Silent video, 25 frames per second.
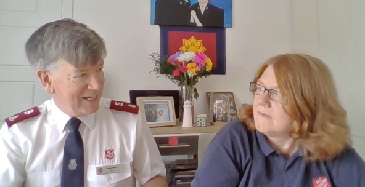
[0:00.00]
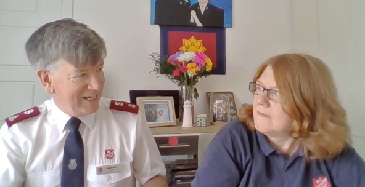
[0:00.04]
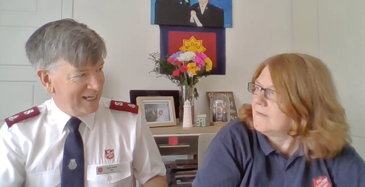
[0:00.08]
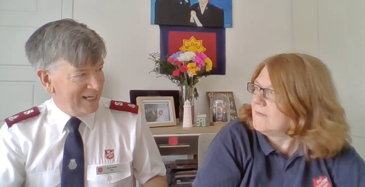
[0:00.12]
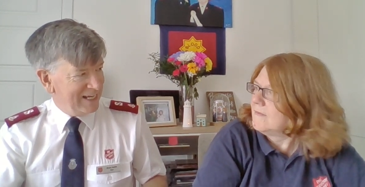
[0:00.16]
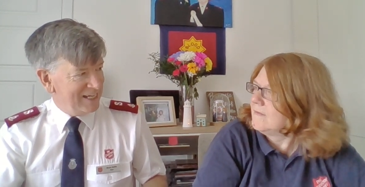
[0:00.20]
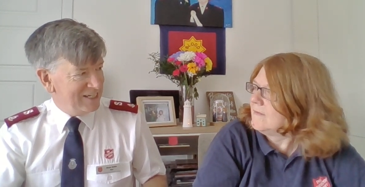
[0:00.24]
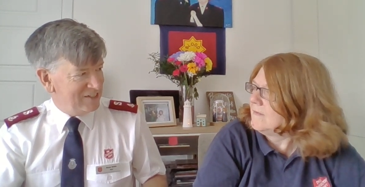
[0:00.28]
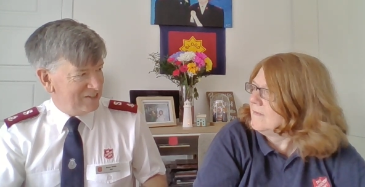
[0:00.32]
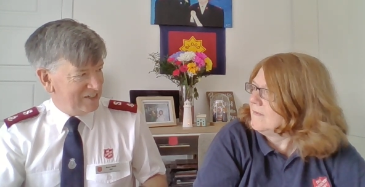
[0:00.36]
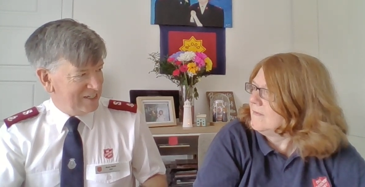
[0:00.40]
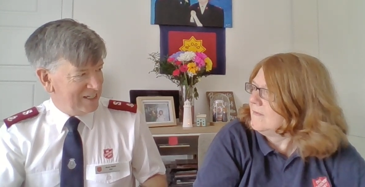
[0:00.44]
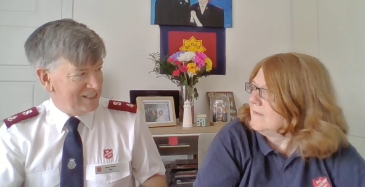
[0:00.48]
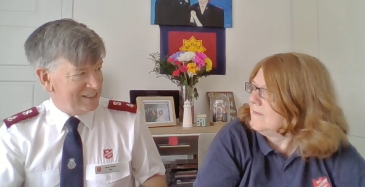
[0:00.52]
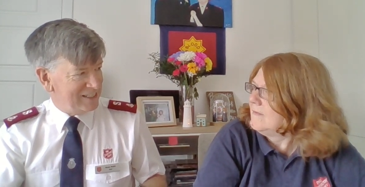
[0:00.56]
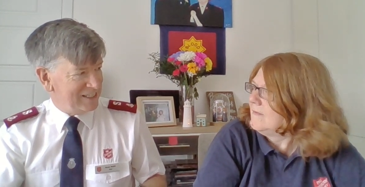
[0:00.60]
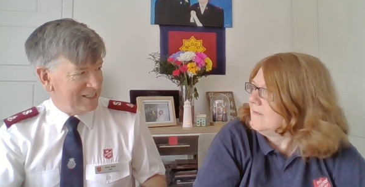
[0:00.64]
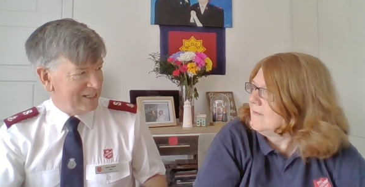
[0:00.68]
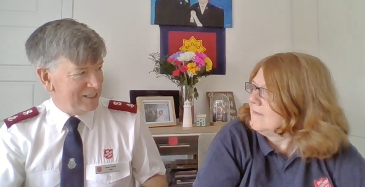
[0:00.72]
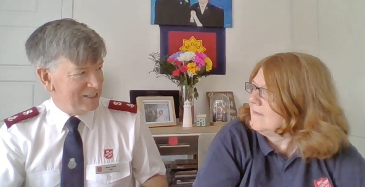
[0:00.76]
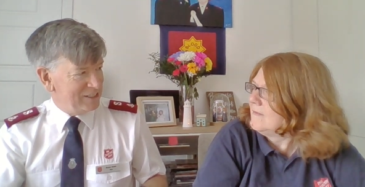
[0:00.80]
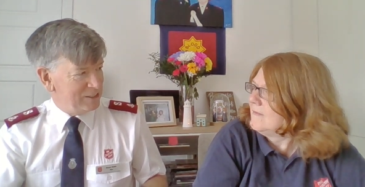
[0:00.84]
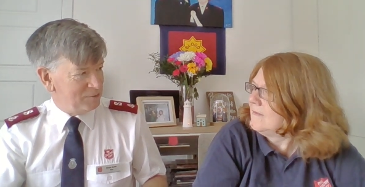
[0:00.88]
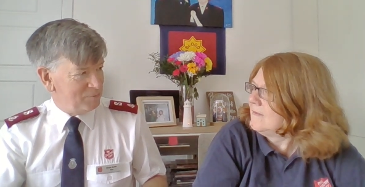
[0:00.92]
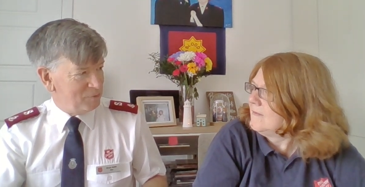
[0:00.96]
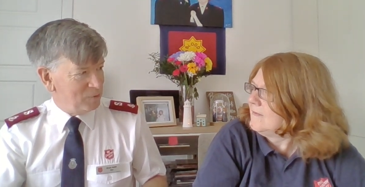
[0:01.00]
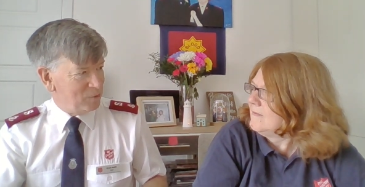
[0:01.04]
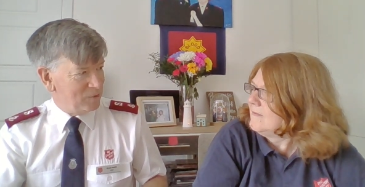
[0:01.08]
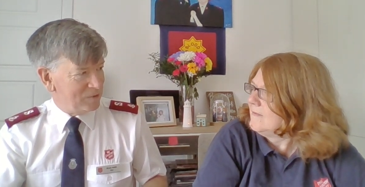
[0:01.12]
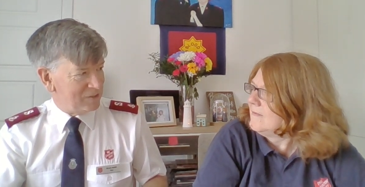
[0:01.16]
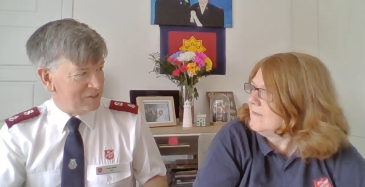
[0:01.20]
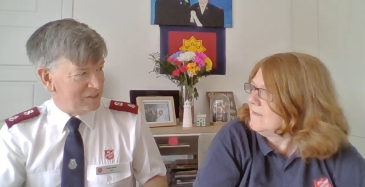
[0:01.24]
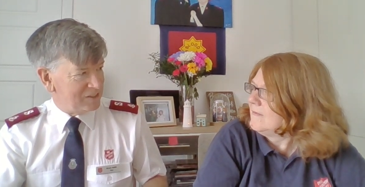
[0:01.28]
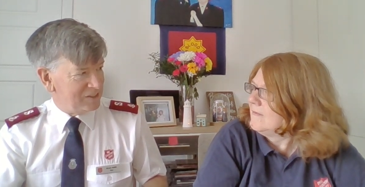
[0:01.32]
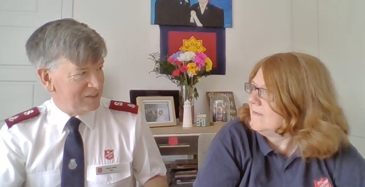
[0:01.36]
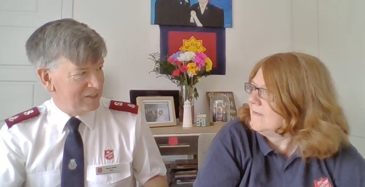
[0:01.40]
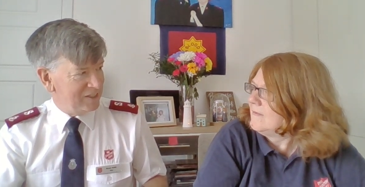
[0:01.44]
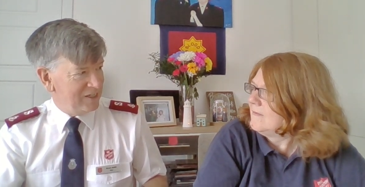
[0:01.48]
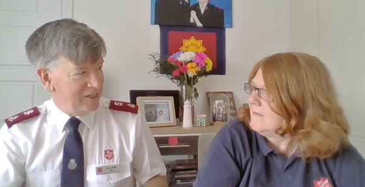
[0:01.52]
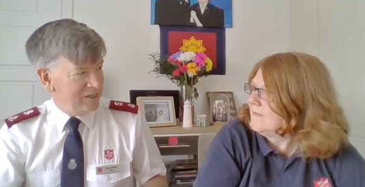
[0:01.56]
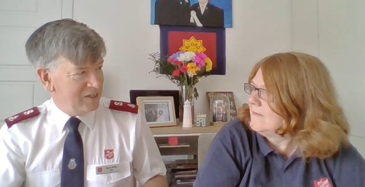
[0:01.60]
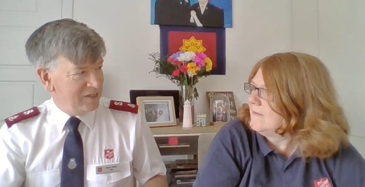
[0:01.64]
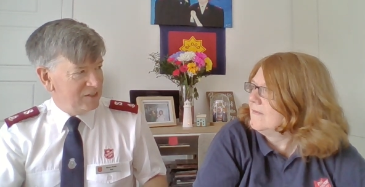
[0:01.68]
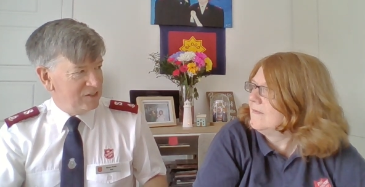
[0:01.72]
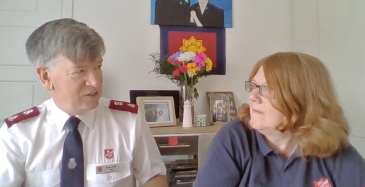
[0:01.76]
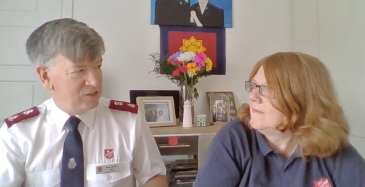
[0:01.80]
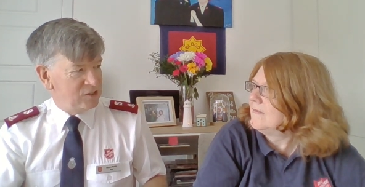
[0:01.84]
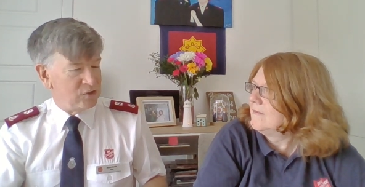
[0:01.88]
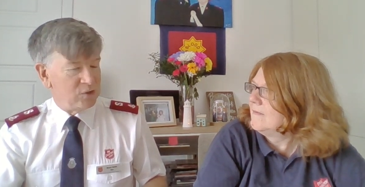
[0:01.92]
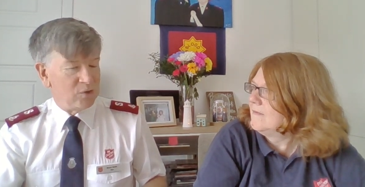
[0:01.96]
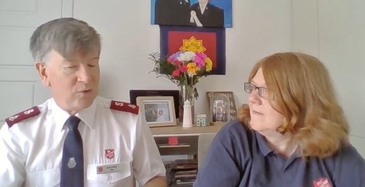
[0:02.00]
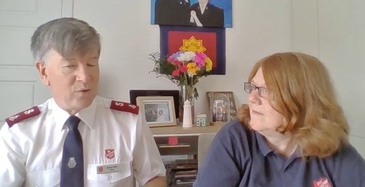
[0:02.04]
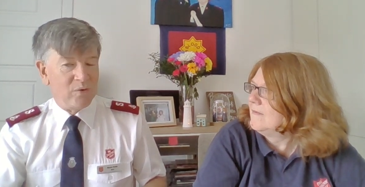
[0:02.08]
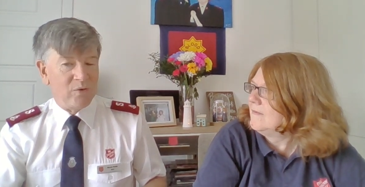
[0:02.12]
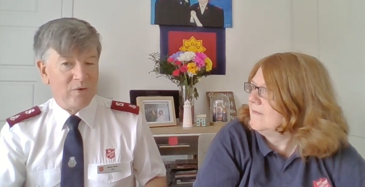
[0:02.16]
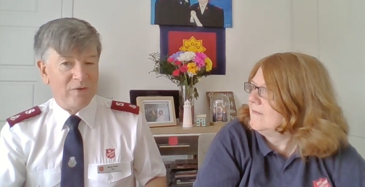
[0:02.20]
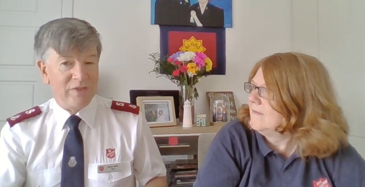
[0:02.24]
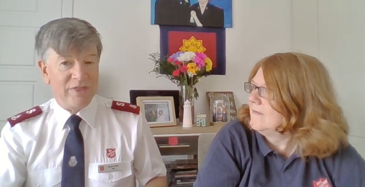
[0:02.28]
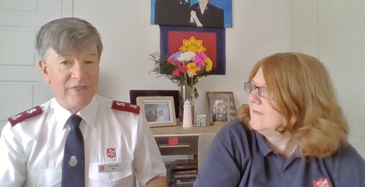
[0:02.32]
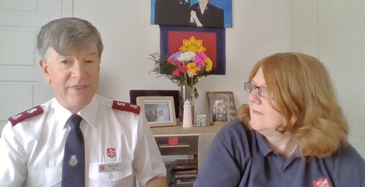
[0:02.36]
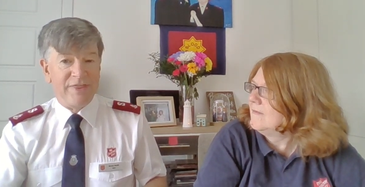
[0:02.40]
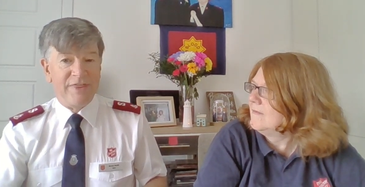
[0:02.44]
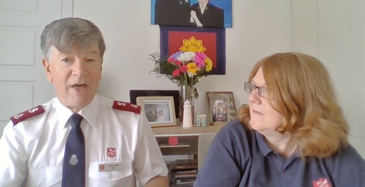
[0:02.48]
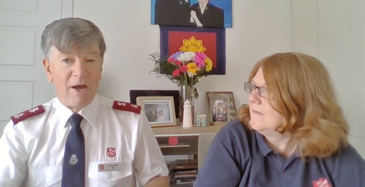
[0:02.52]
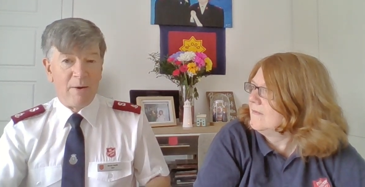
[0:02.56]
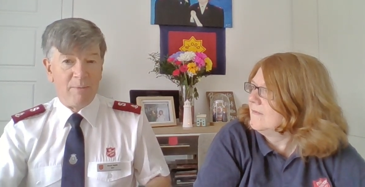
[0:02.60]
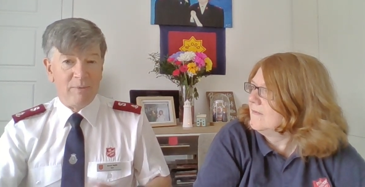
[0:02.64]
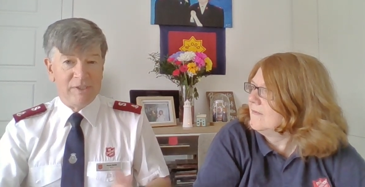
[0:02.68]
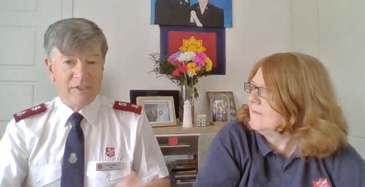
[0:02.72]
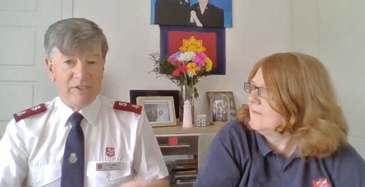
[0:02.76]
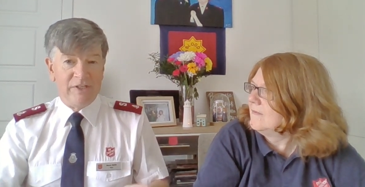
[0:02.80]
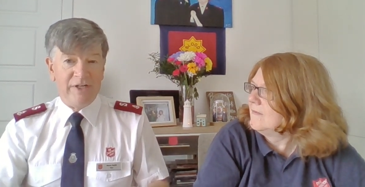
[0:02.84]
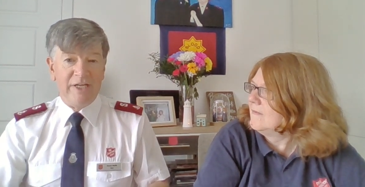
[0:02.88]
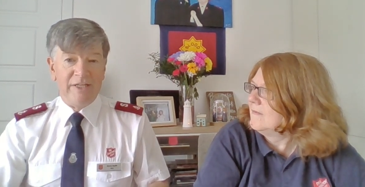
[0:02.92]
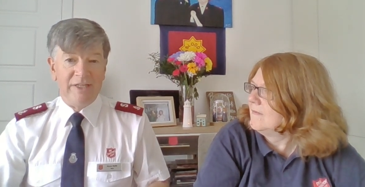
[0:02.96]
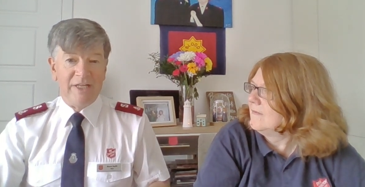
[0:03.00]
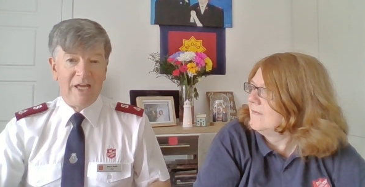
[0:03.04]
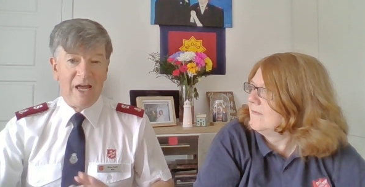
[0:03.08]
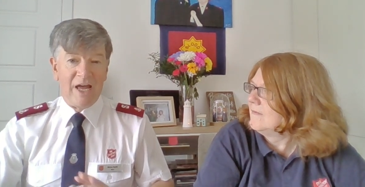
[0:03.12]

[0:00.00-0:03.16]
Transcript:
Speaker 1: interested in sports. So that was great.